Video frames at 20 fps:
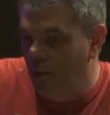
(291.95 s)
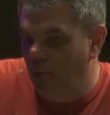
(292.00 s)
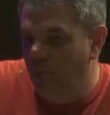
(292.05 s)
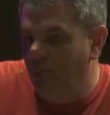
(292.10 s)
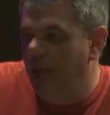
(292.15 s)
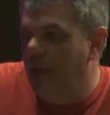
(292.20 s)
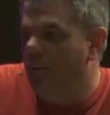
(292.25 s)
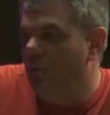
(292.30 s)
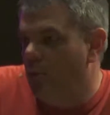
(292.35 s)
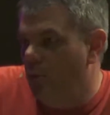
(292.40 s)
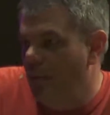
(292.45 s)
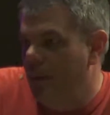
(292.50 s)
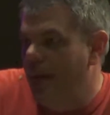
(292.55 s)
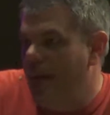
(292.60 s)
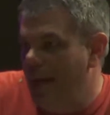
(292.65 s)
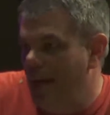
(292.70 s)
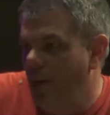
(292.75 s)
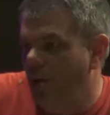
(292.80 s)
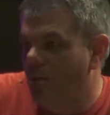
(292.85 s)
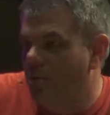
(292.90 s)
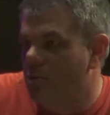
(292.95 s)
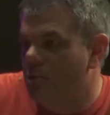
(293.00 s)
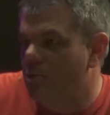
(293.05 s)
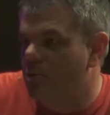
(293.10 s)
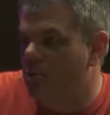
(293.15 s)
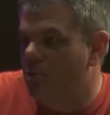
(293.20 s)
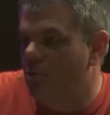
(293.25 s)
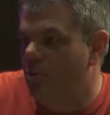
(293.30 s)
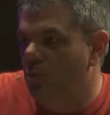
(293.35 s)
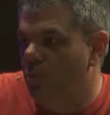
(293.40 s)
bedroom
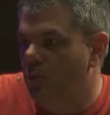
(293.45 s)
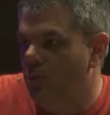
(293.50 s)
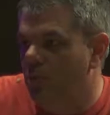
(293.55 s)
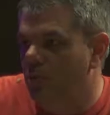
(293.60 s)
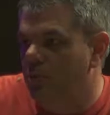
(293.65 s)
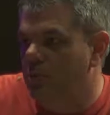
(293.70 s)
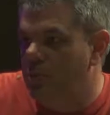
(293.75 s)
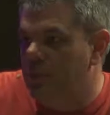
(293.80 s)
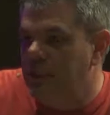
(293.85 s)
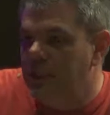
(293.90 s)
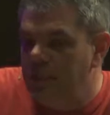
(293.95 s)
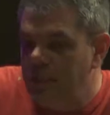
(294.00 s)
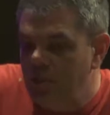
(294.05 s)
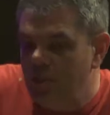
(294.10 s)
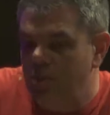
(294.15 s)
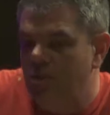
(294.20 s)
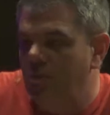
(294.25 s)
house, we'll deed